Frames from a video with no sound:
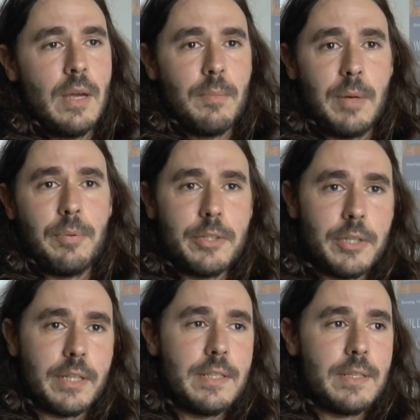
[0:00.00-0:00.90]
My
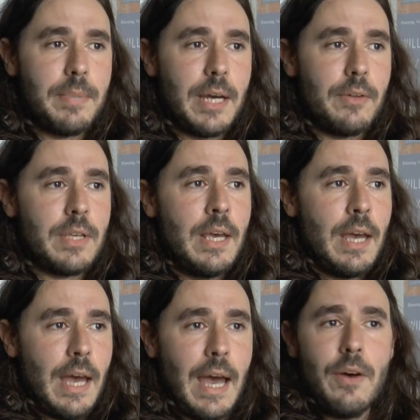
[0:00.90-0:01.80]
project is about
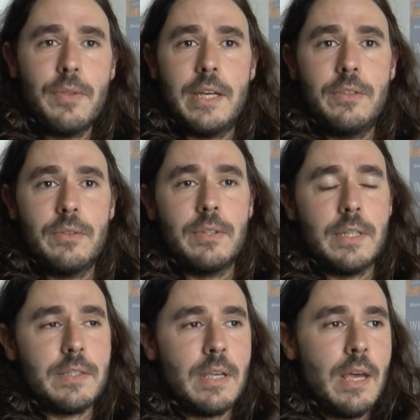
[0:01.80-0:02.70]
how they do
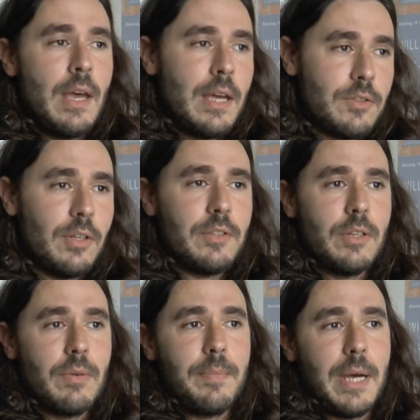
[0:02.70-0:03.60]
this. It's
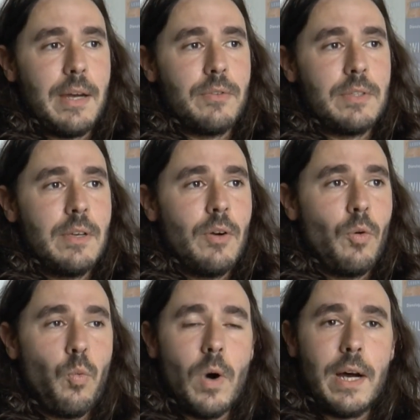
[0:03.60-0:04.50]
also about
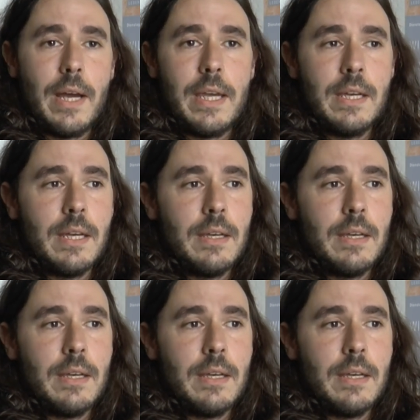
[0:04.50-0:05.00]
why